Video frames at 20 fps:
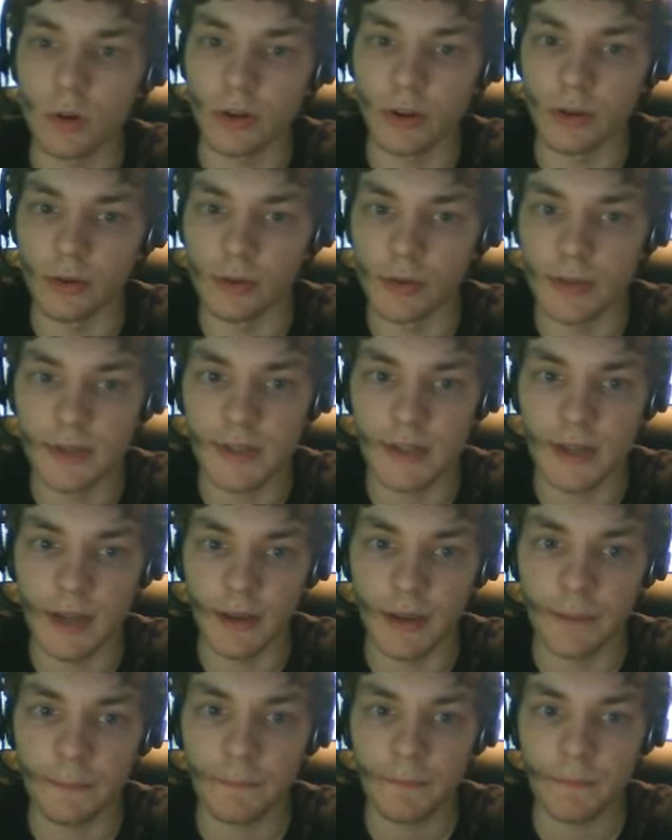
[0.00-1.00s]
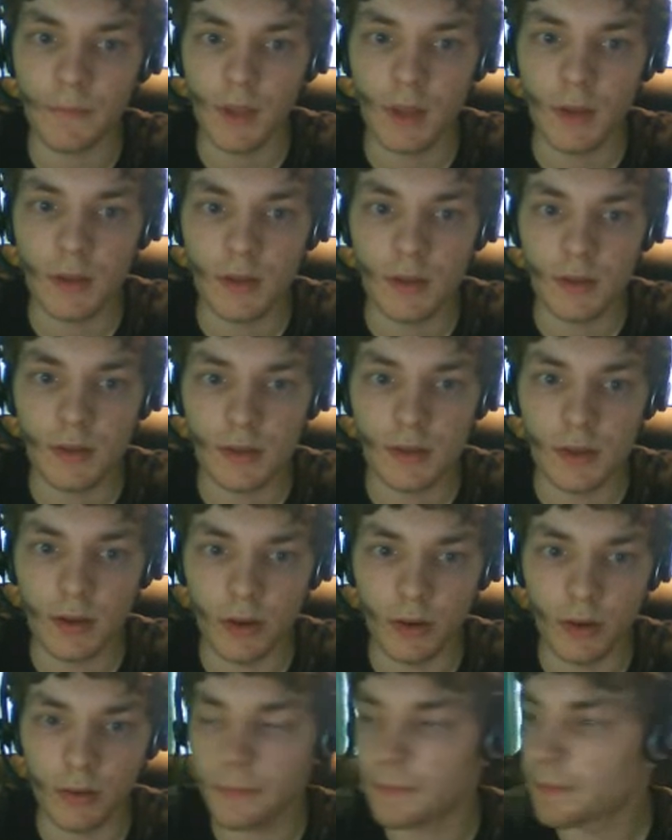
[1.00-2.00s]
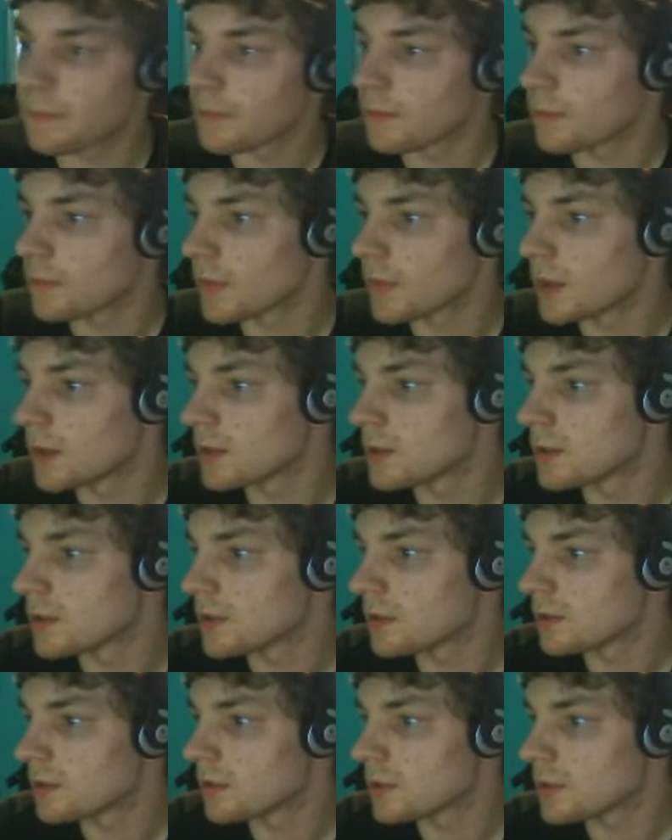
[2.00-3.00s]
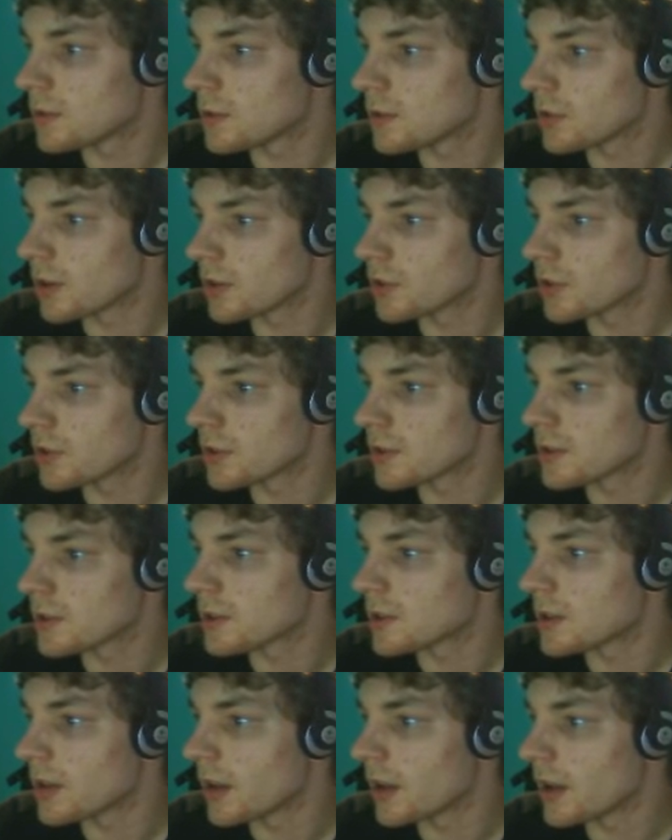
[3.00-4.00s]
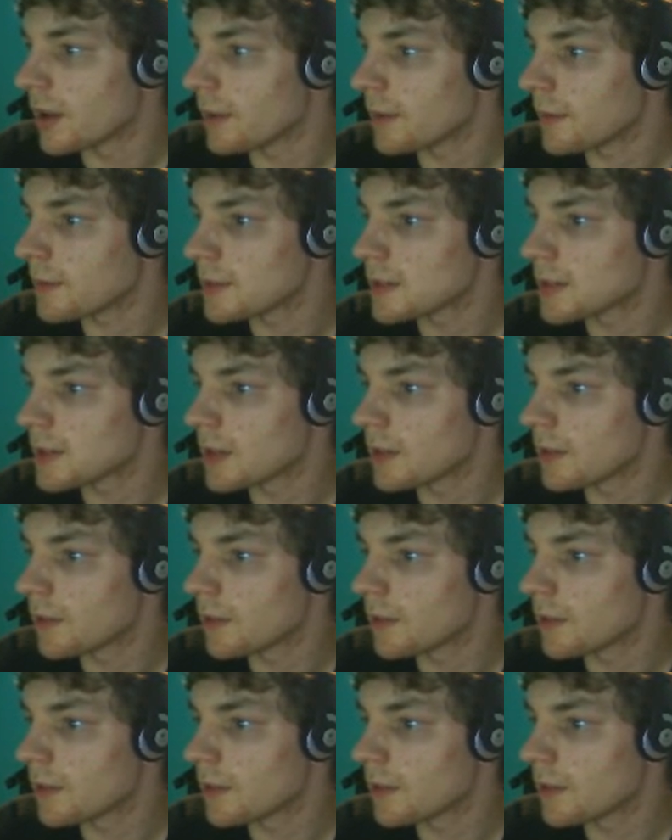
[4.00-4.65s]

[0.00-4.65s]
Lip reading: you'll see. So instructions say send the